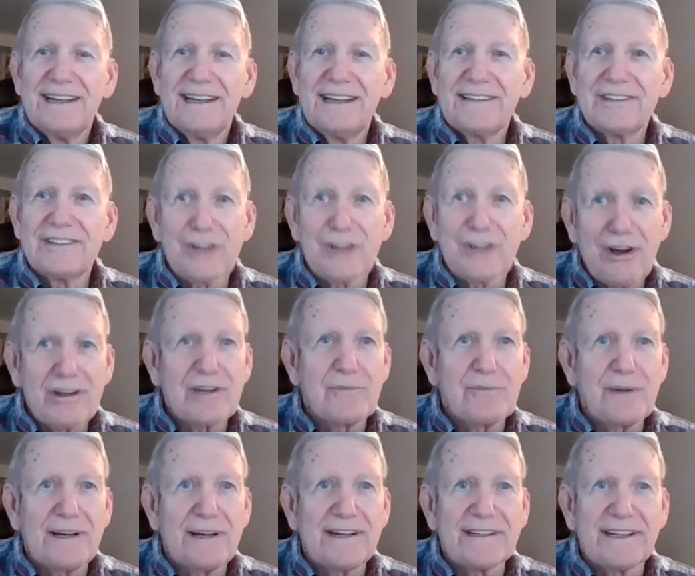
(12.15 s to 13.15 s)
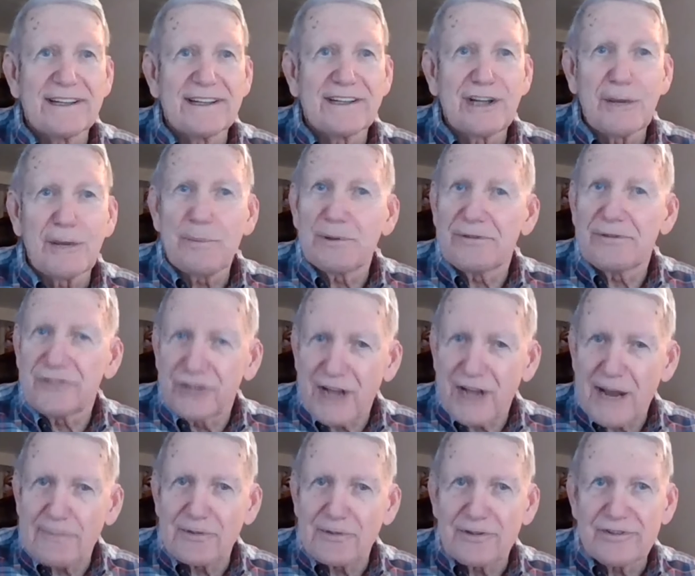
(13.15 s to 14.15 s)
and to talk about a couple of
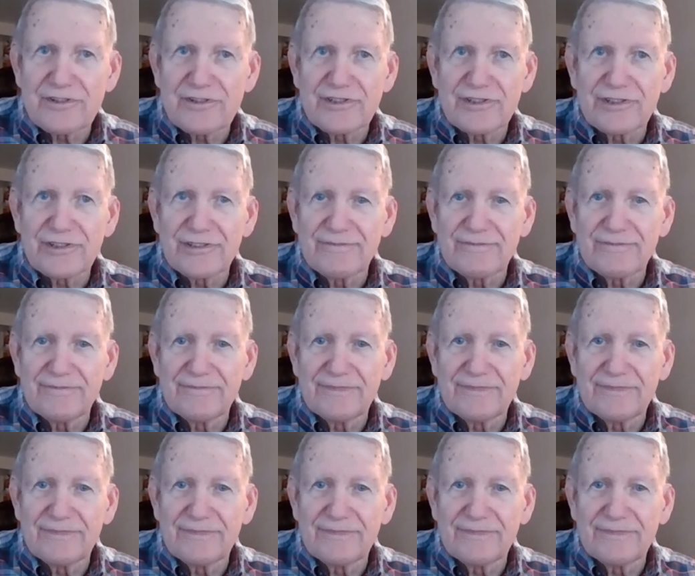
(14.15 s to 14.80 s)
chapters